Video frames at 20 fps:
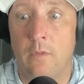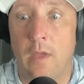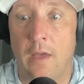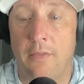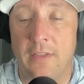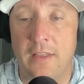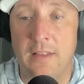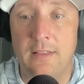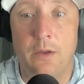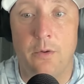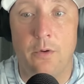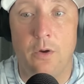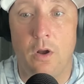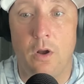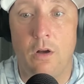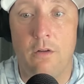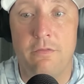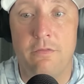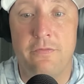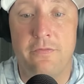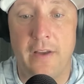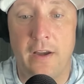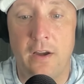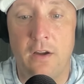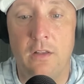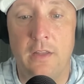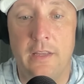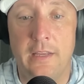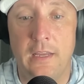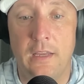I think they were all
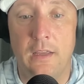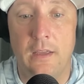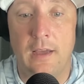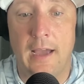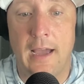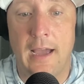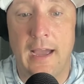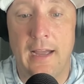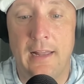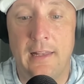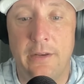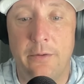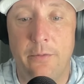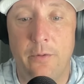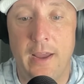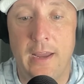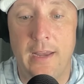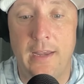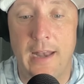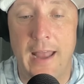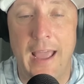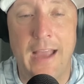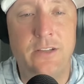fairly highly rated.